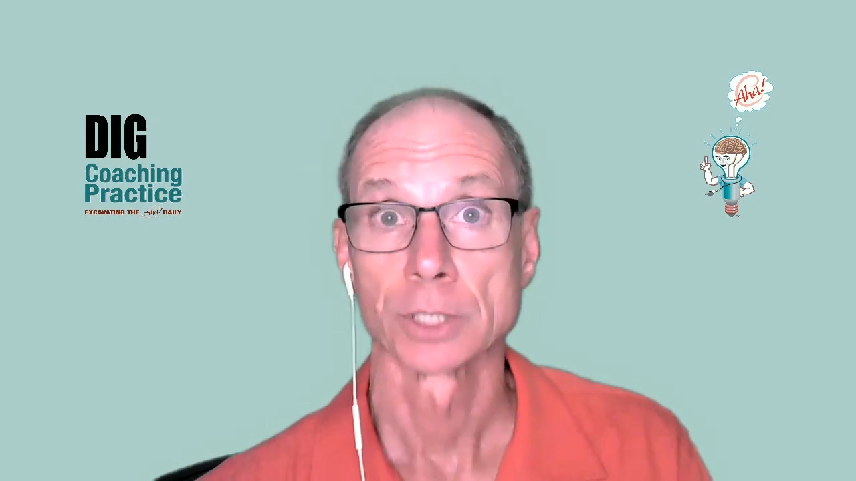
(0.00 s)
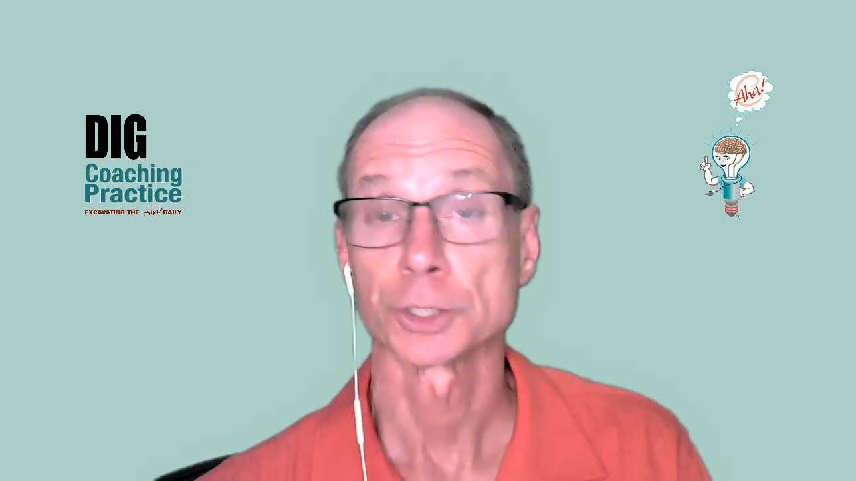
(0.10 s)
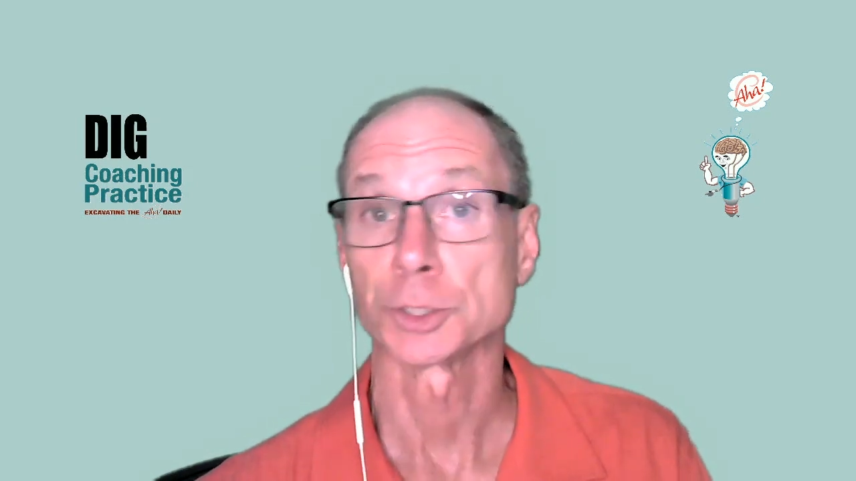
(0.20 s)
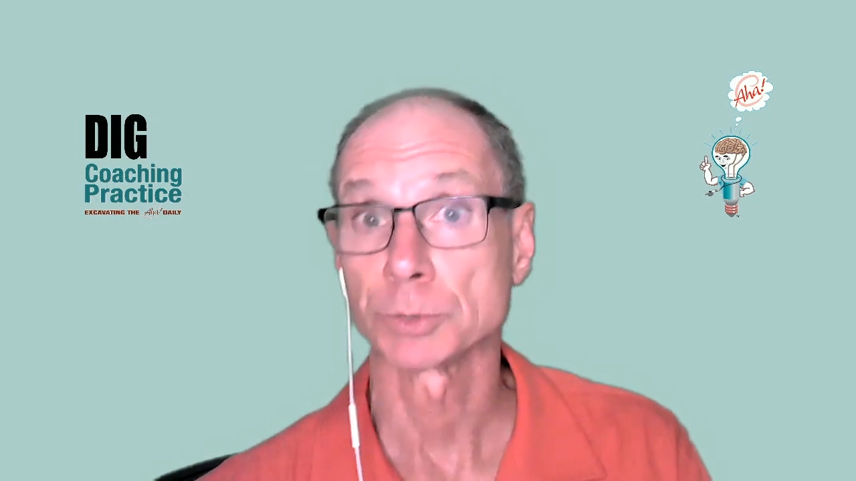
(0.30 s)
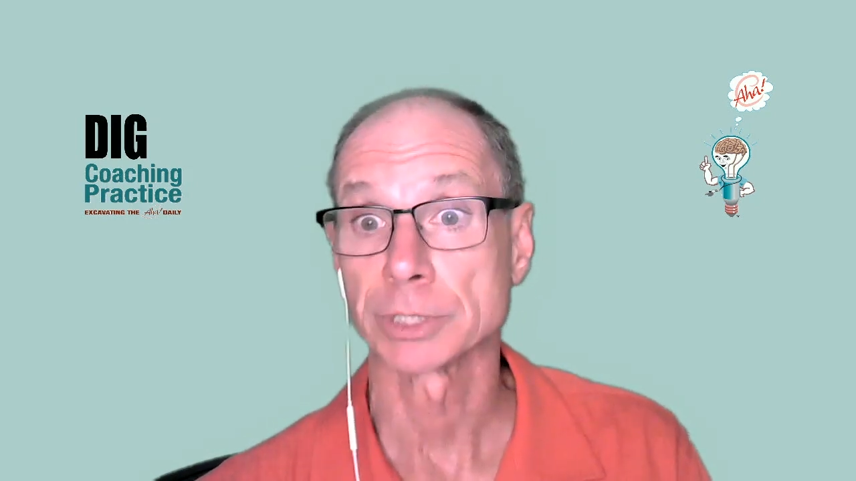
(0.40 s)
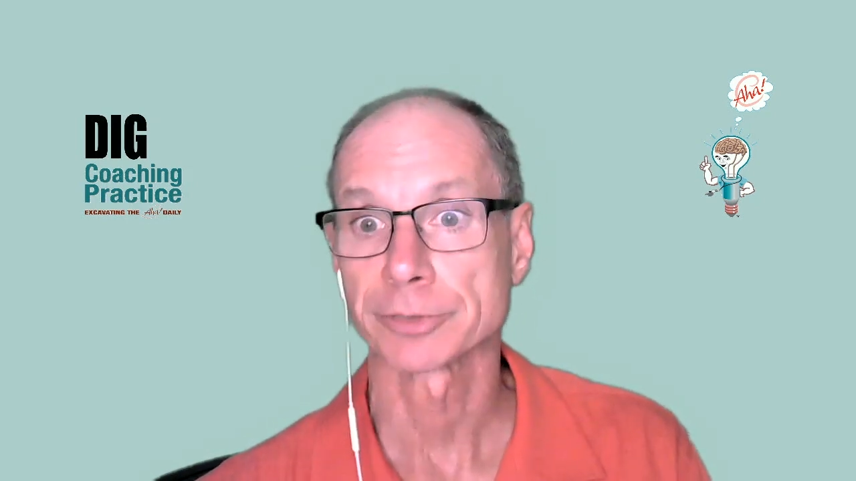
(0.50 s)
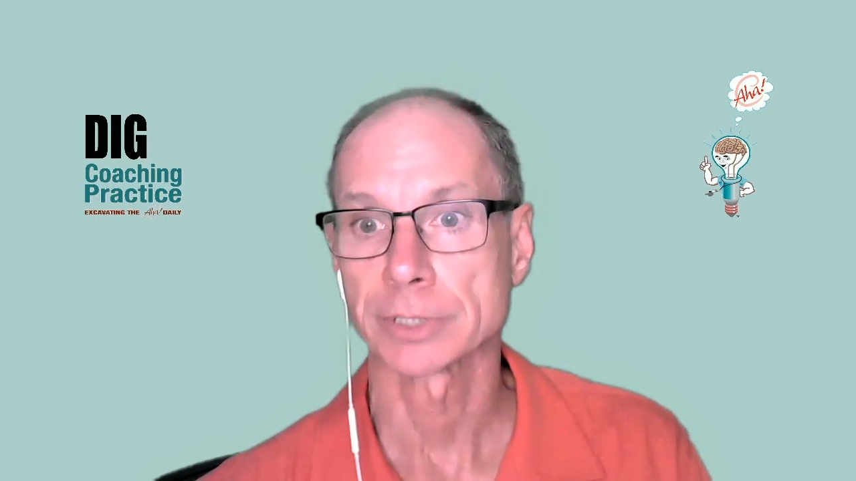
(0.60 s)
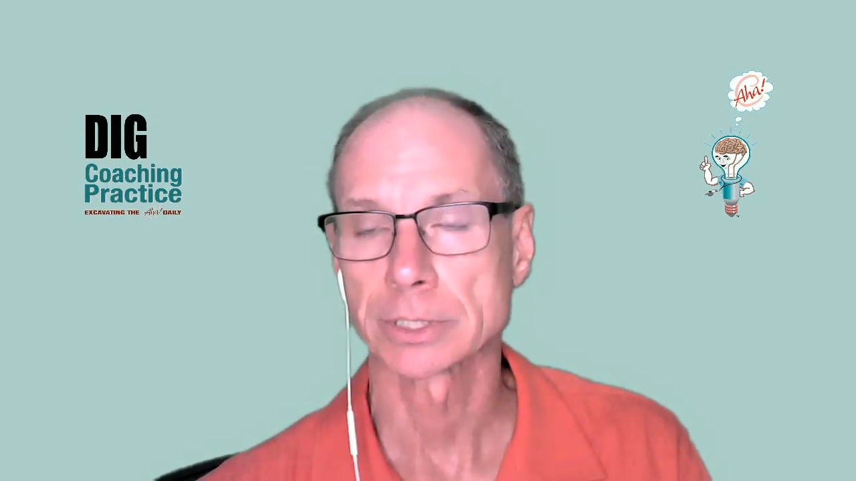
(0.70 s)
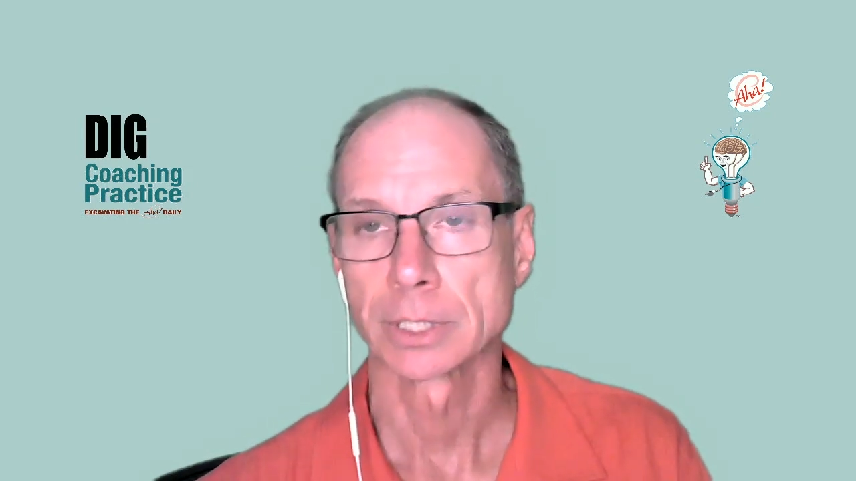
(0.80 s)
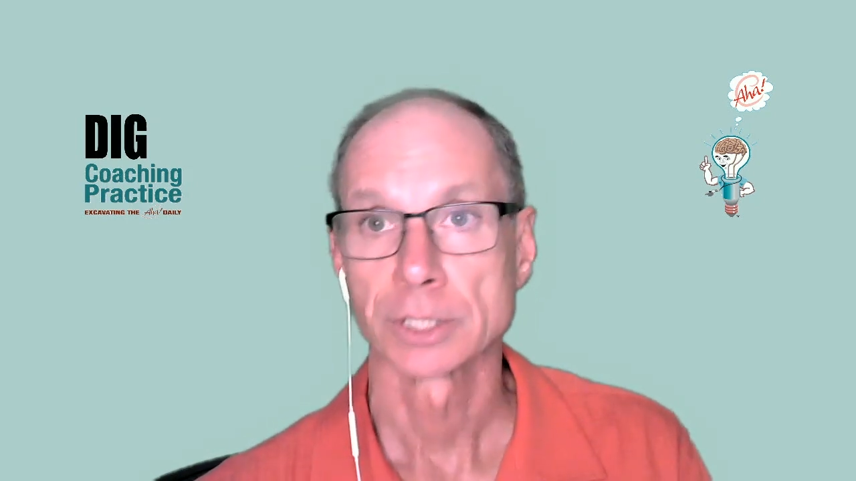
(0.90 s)
to do
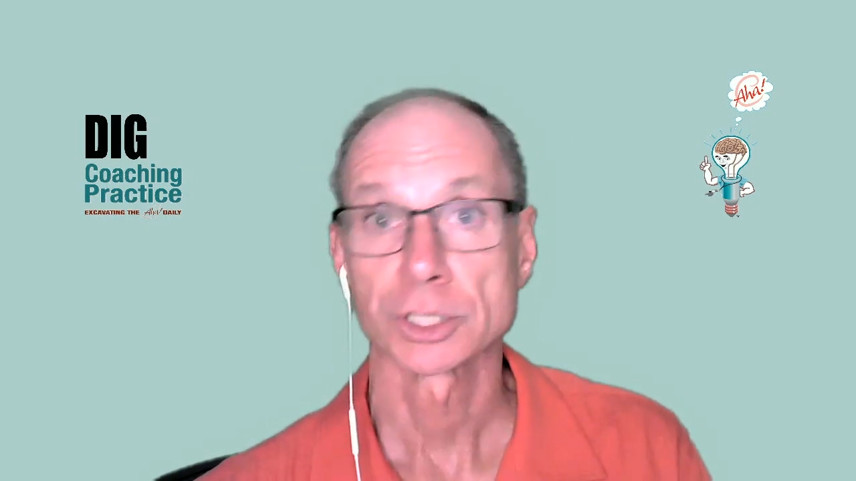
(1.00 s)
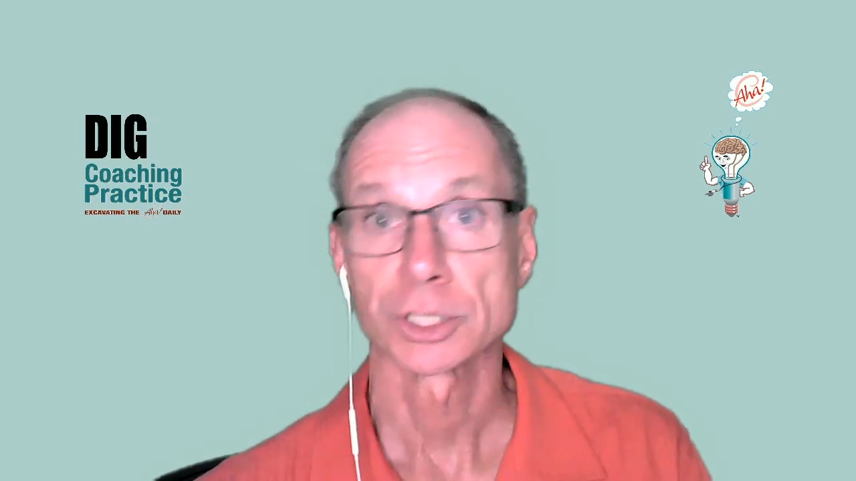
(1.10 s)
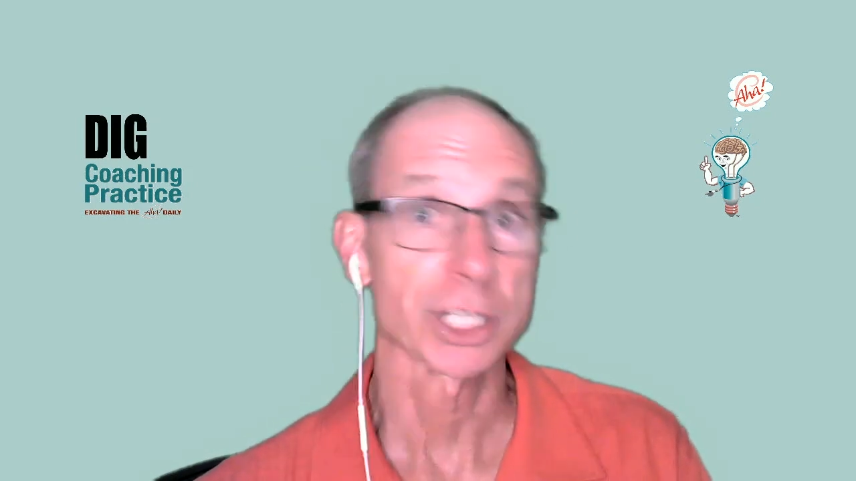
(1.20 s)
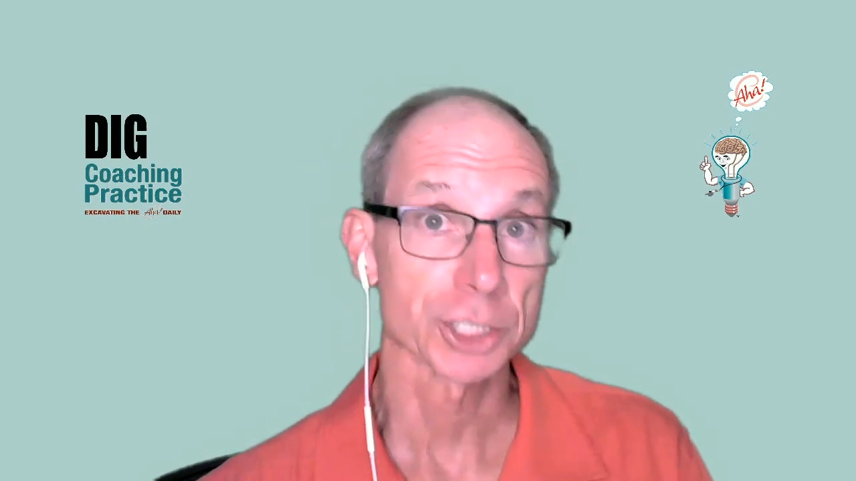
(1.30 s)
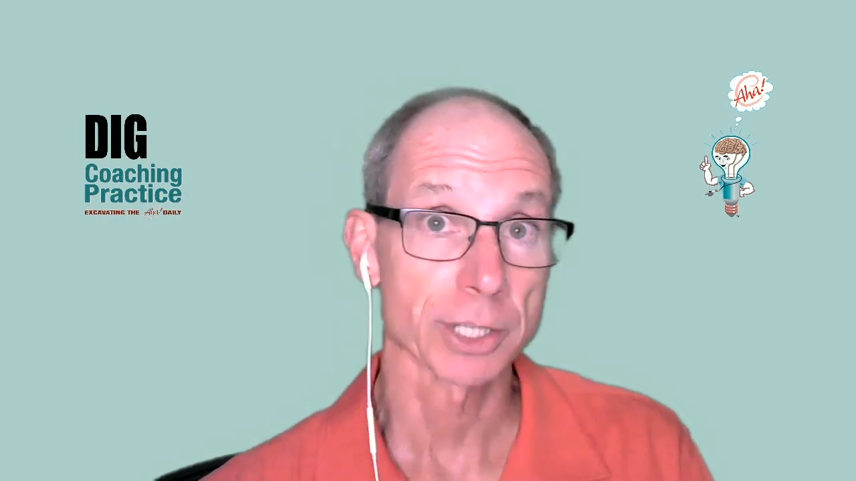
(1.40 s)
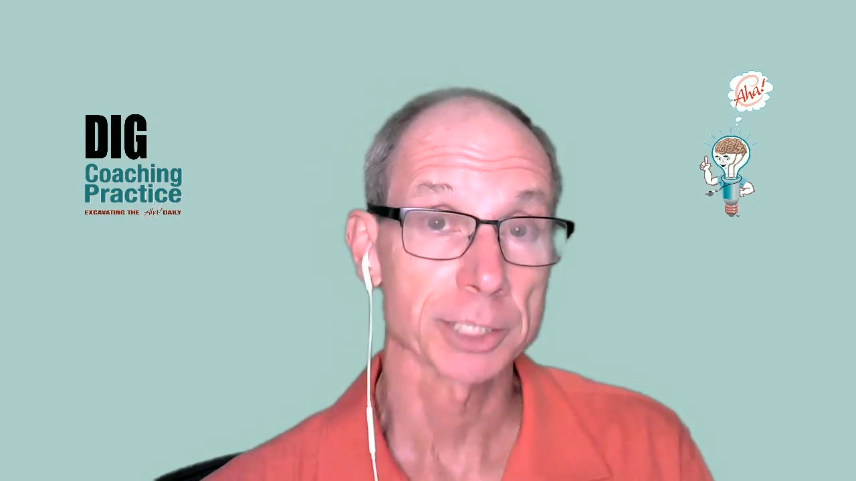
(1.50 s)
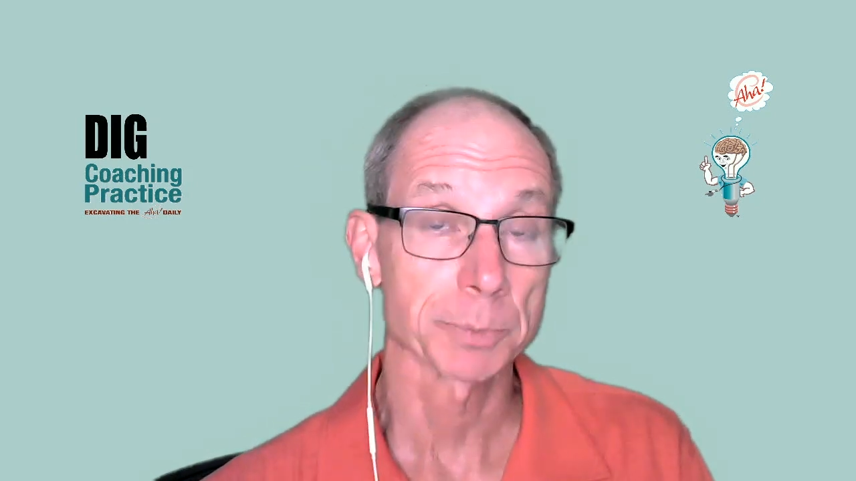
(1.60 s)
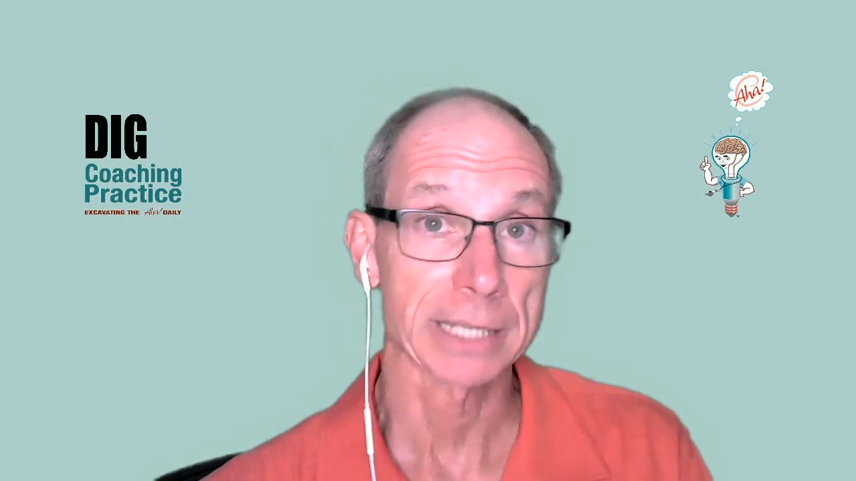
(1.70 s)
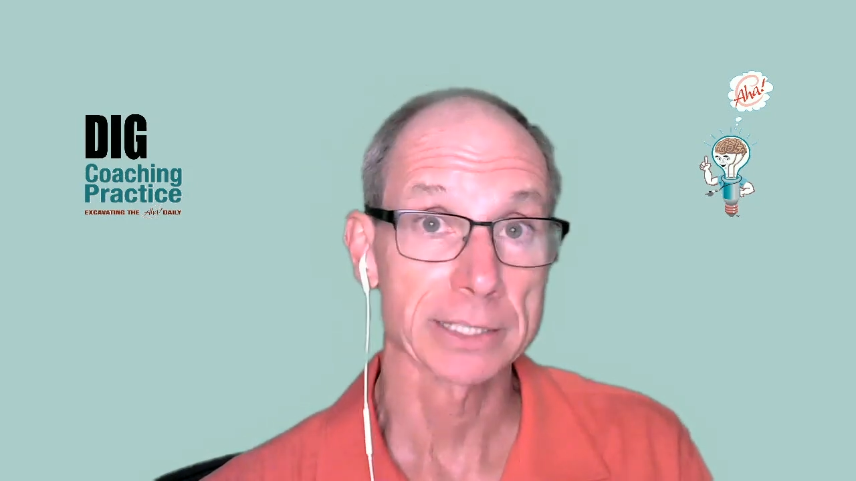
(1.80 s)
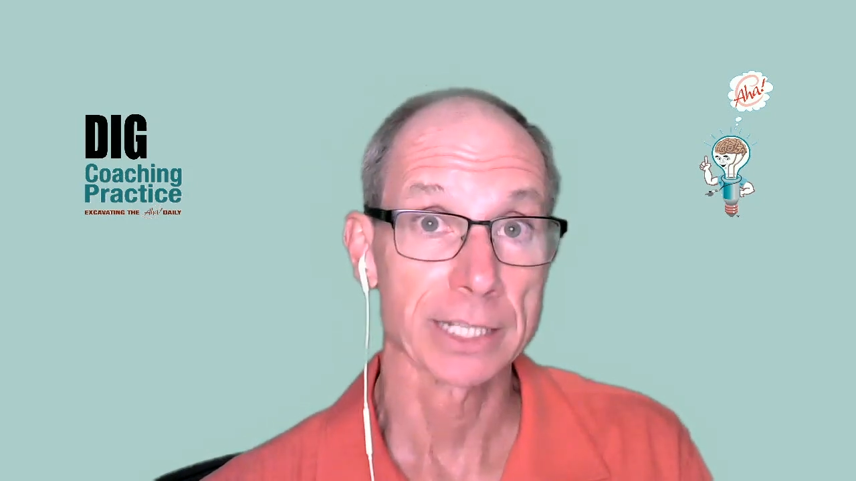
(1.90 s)
different, to adjust your
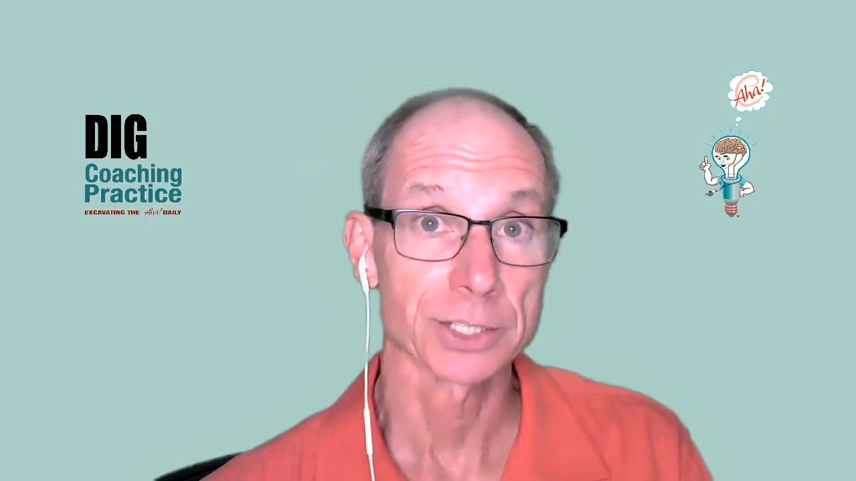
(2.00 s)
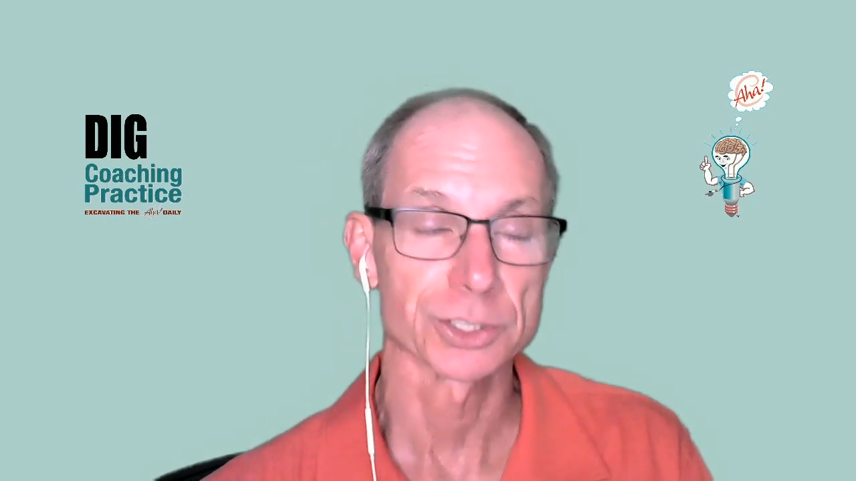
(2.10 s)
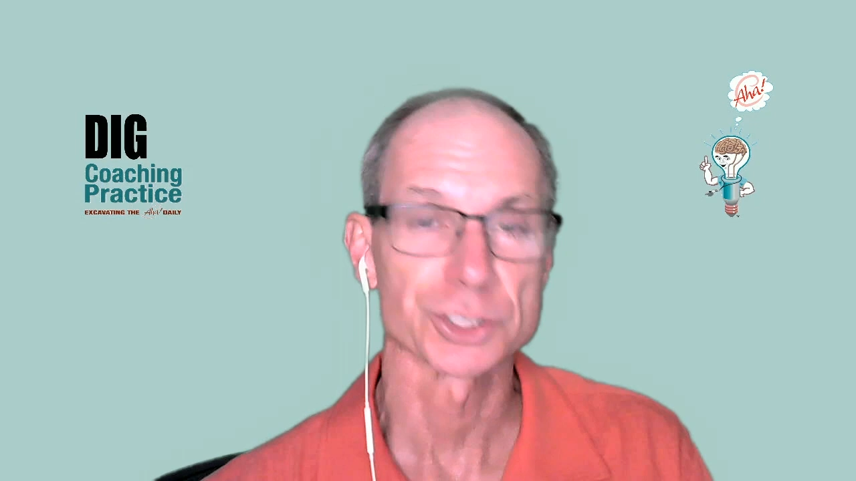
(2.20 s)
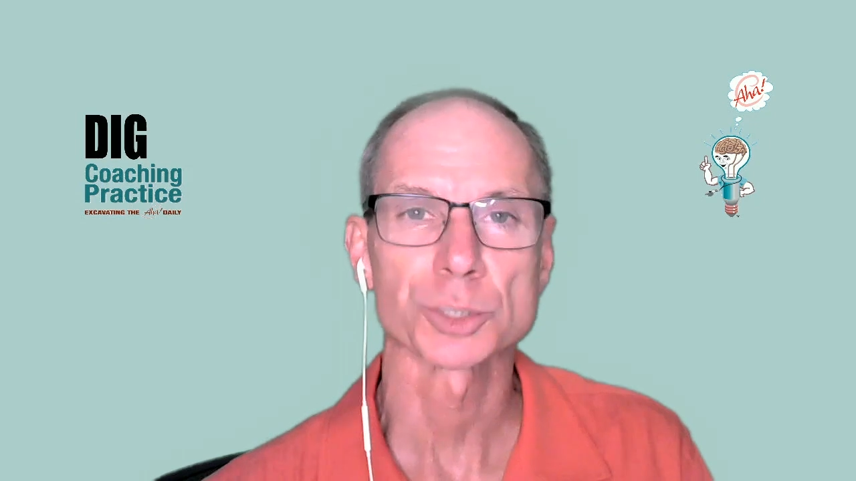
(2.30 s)
expectations,